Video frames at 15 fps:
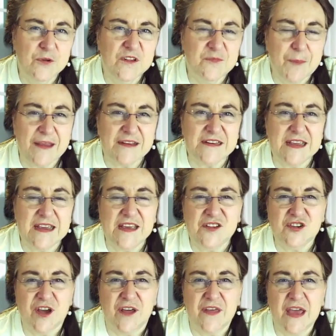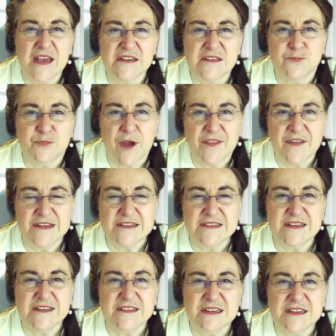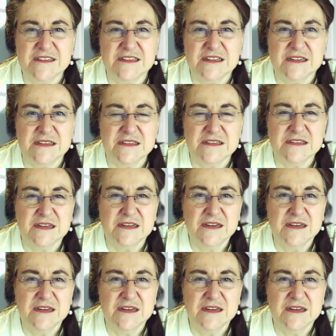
respecting each other as brothers and sisters,